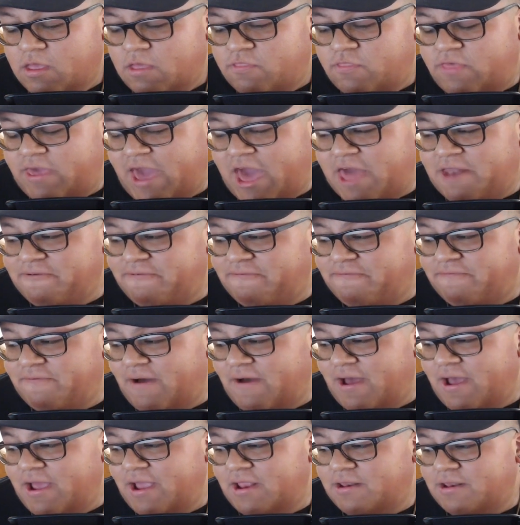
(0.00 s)
they gotta
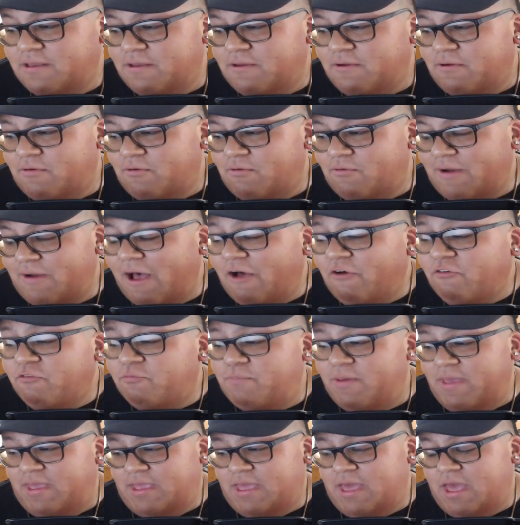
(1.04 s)
find Ralph
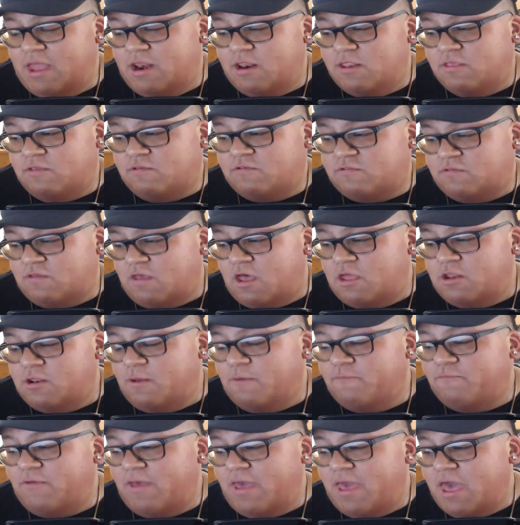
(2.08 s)
Bighead, the son
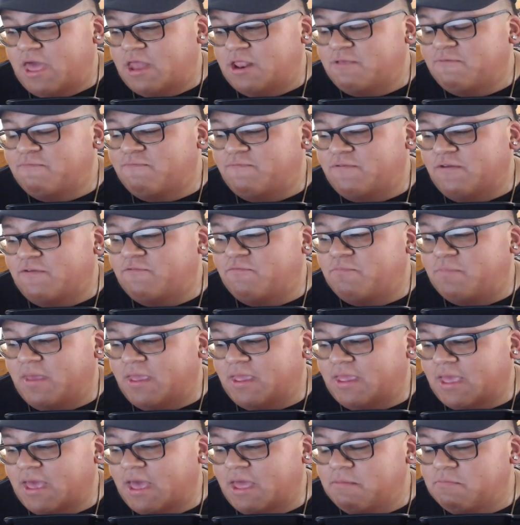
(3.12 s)
of Ed and Viv
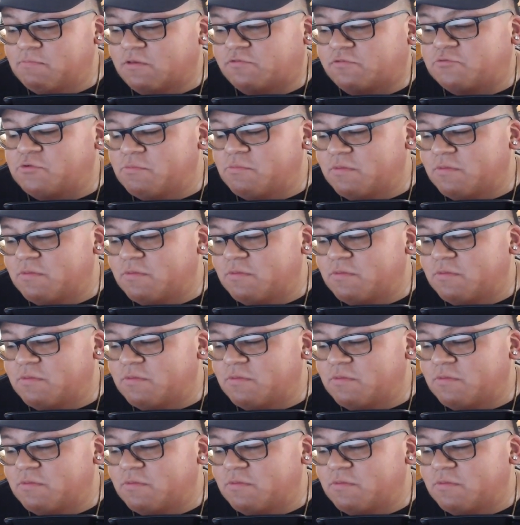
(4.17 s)
Bighead, Mr.